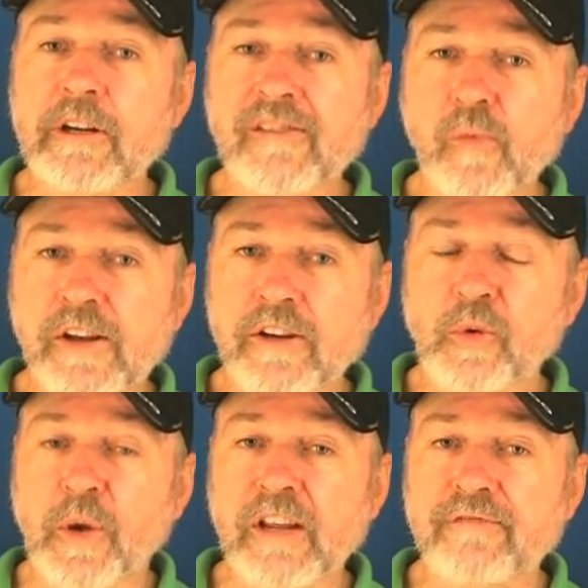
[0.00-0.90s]
in the middle of
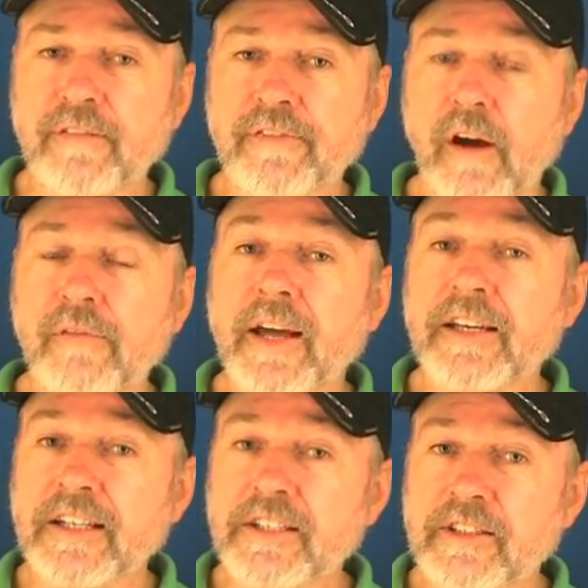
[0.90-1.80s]
winter, 25th
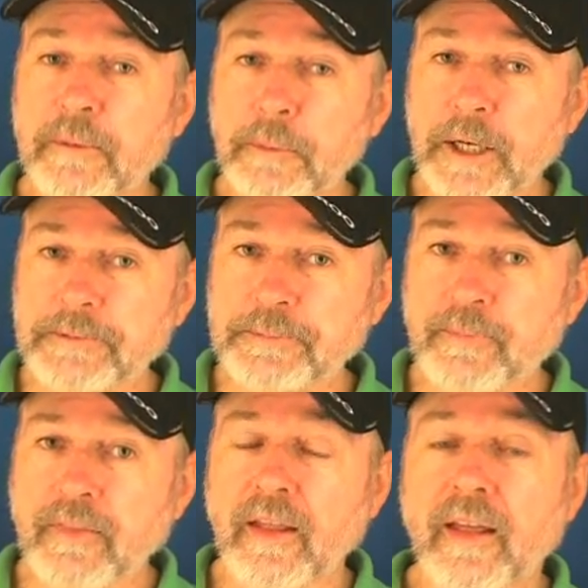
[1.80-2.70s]
of December.